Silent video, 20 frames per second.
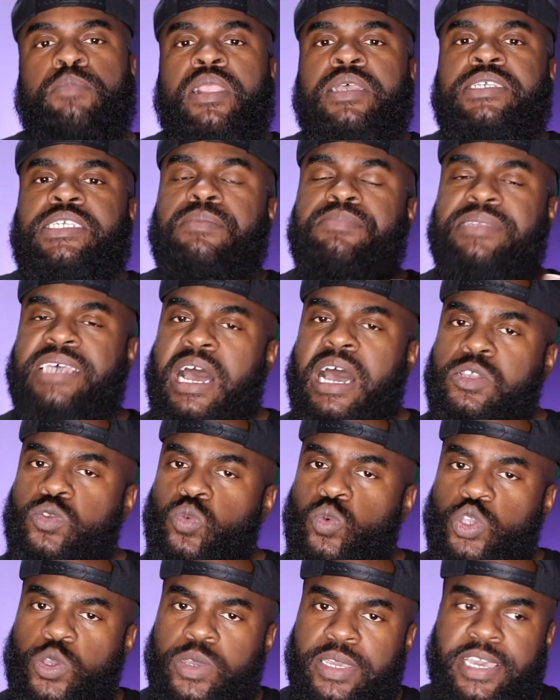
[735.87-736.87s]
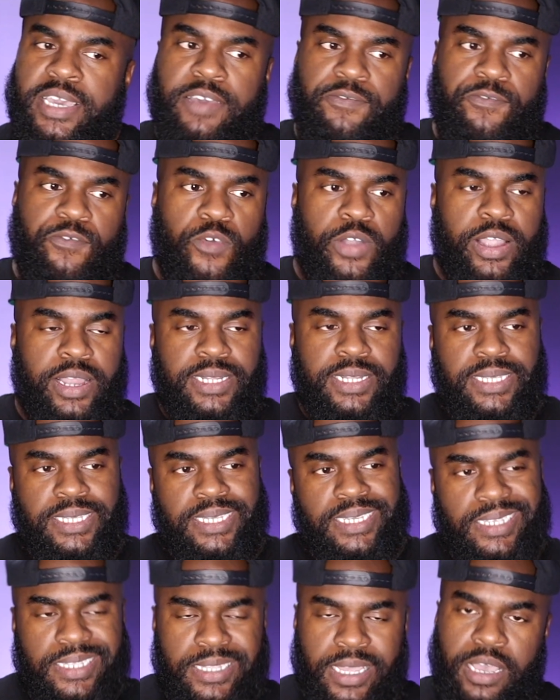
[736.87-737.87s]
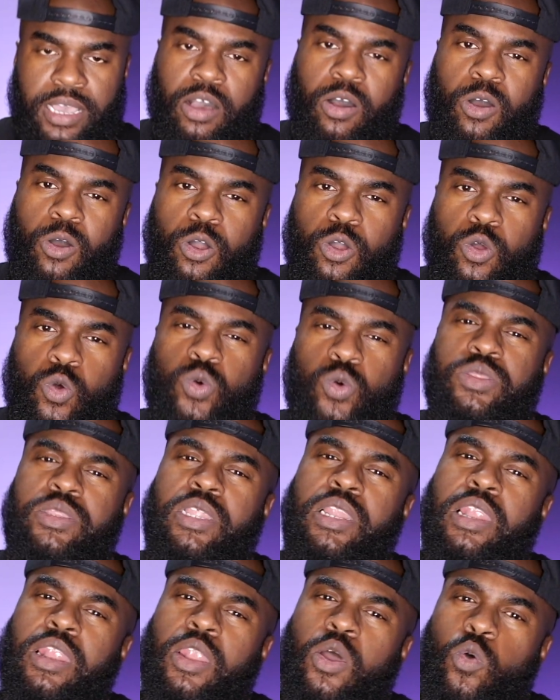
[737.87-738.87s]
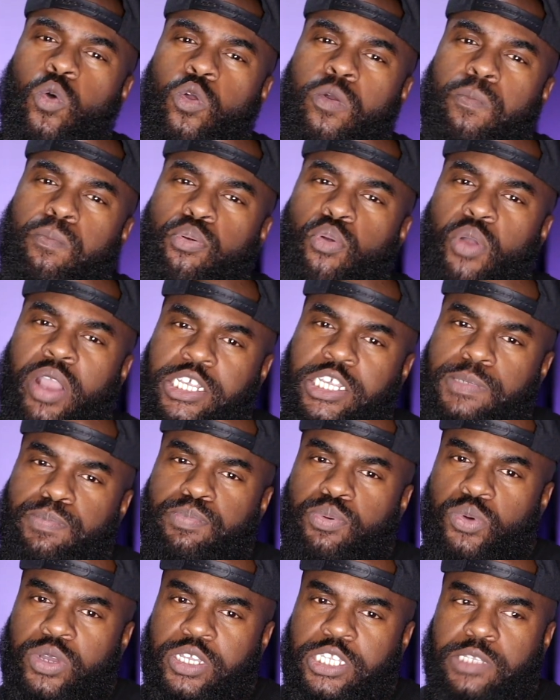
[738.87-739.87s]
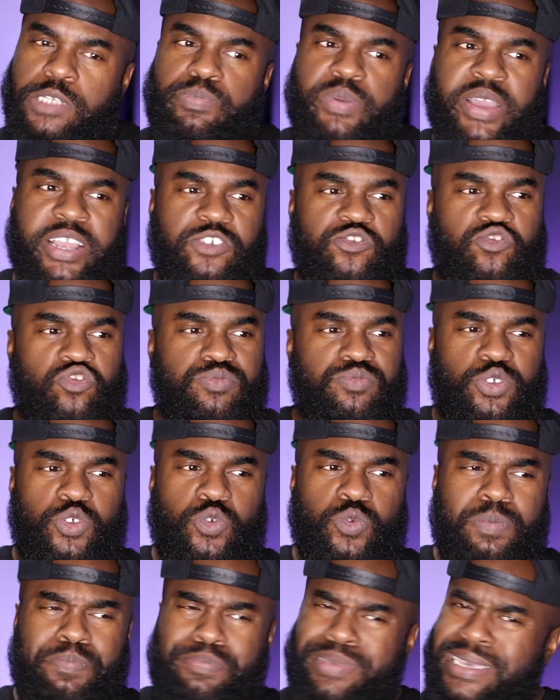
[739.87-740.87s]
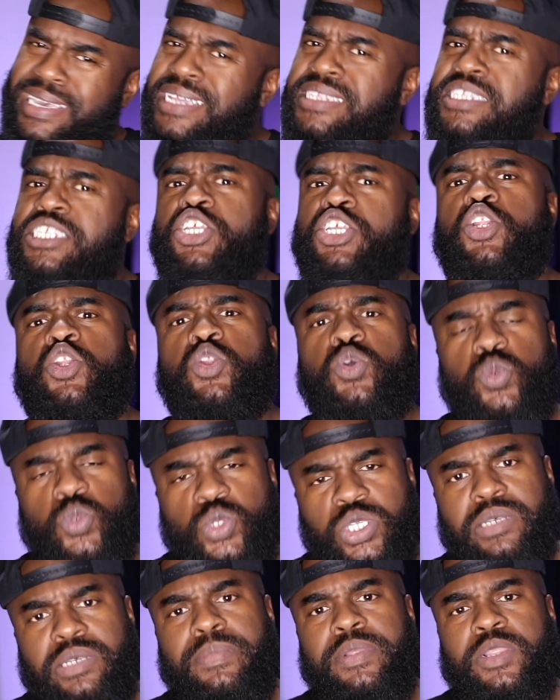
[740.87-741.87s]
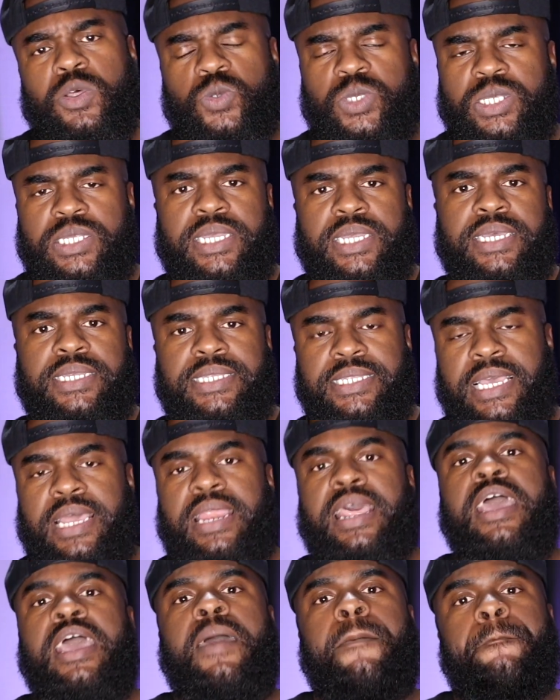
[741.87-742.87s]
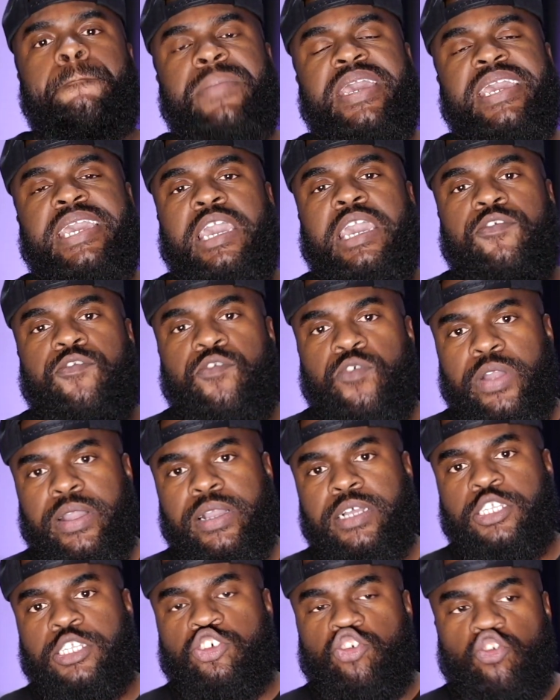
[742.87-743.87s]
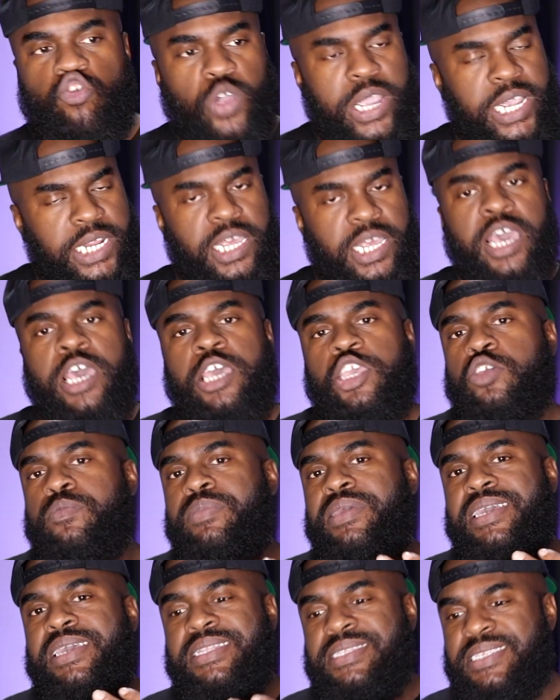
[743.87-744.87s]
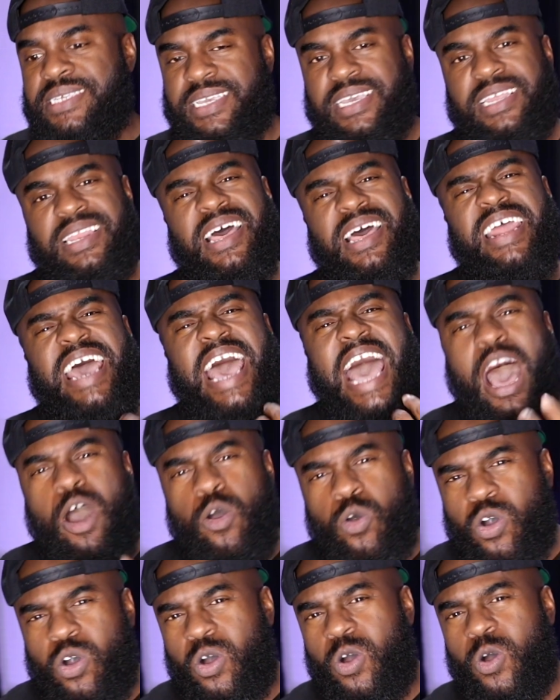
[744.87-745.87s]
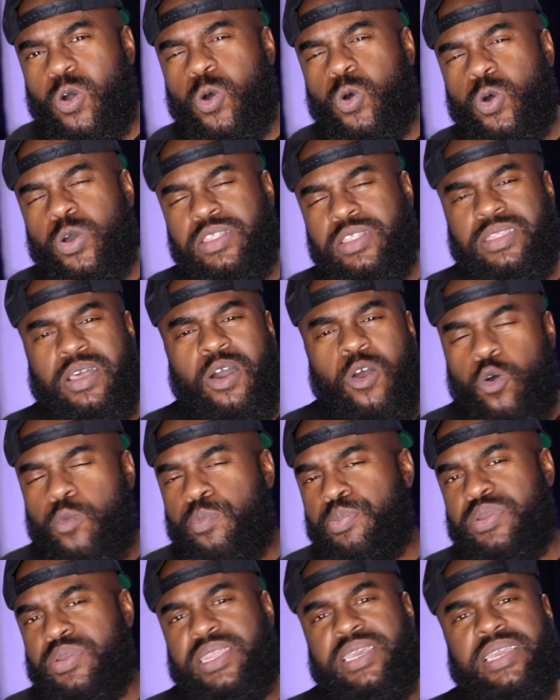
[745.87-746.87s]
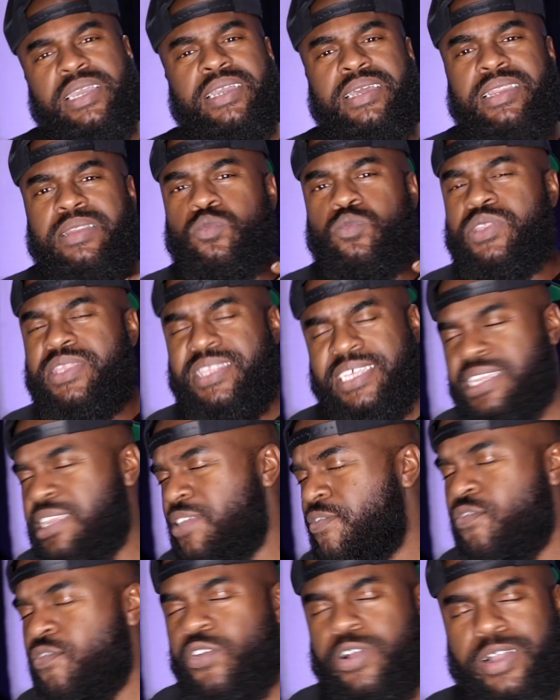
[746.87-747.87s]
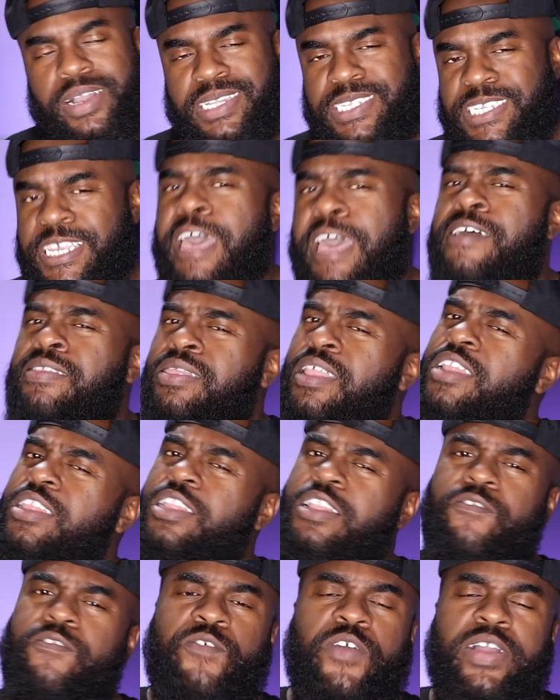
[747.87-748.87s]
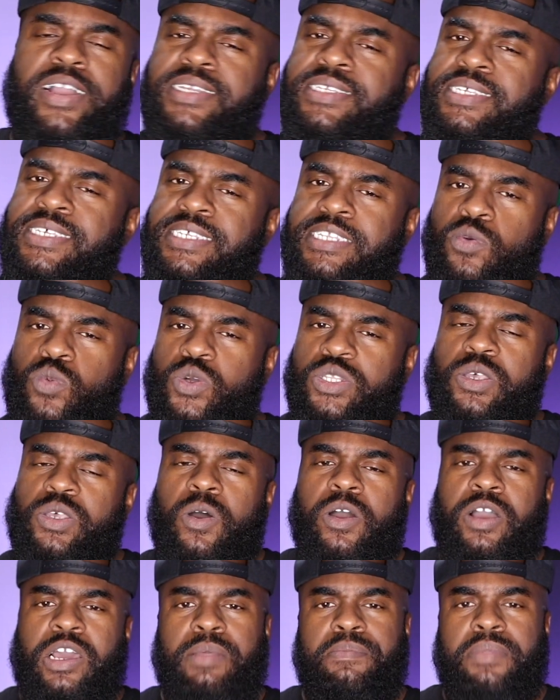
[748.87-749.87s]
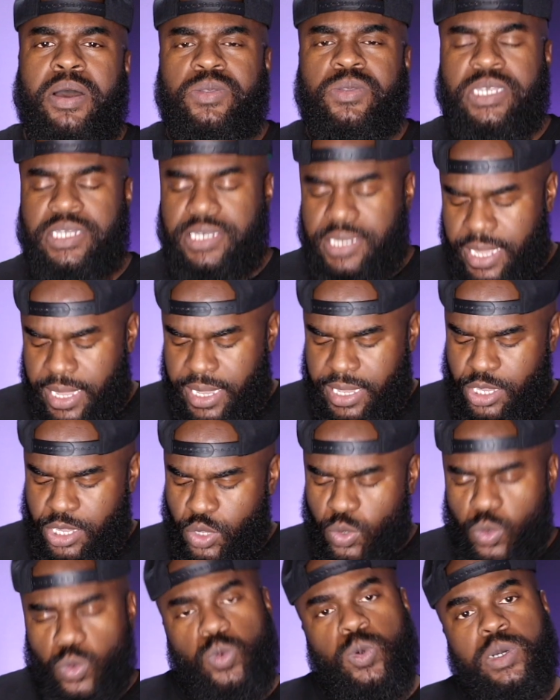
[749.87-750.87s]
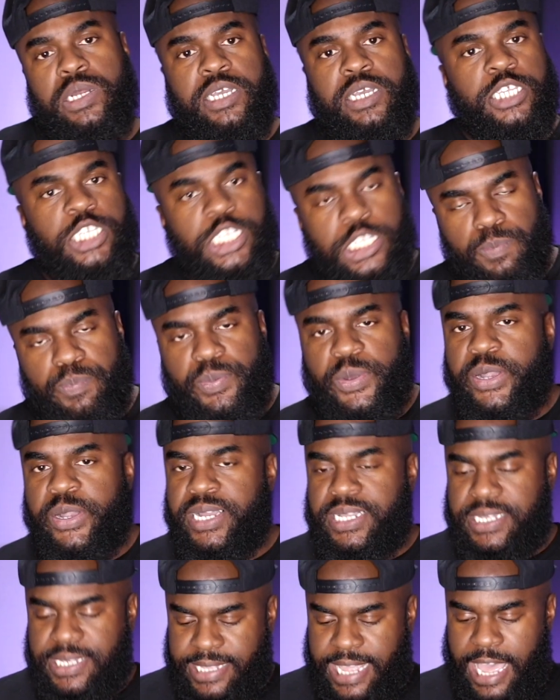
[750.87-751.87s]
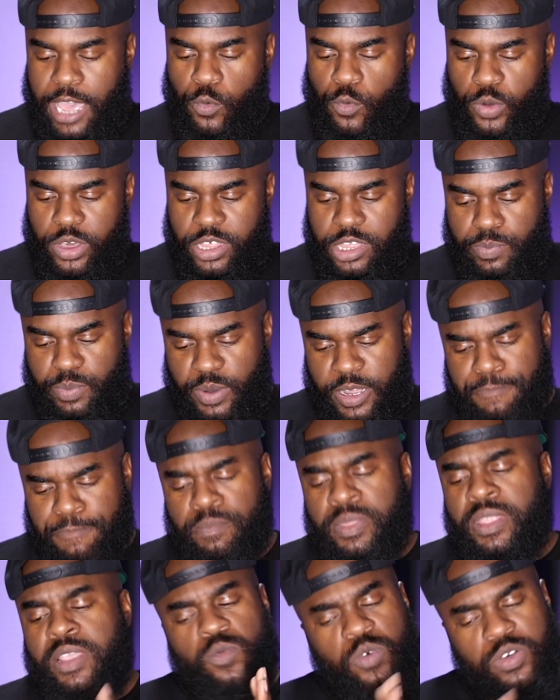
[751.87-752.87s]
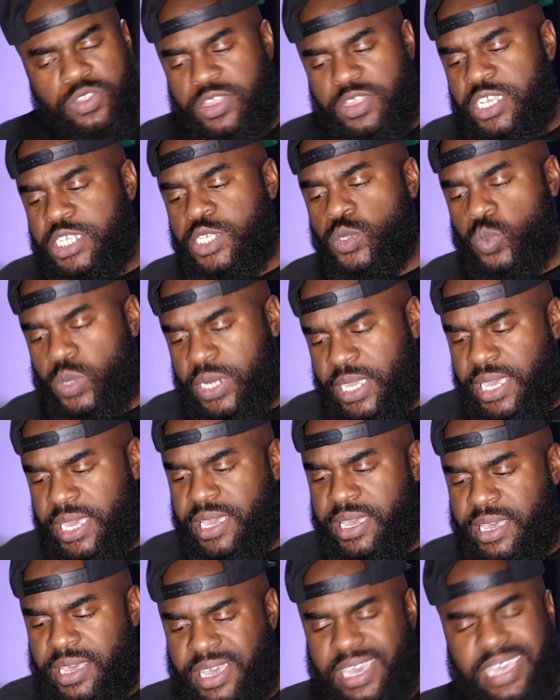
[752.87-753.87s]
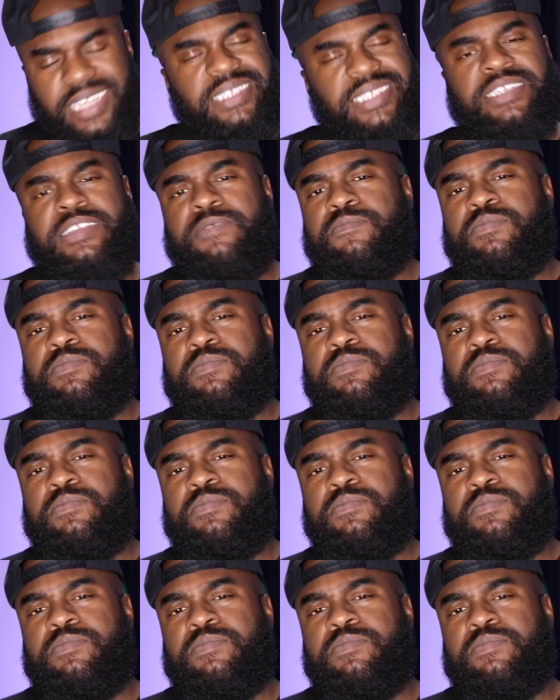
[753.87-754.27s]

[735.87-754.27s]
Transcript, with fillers: Sometimes when you get fragrances that are on the lower price point spectrum, you begin to lose some of those things that make a fragrance great. You begin to get a lot of alcohol in the opening and within the fragrance. None of the fragrances that we're talking about today you would experience that with, but with this one here, it's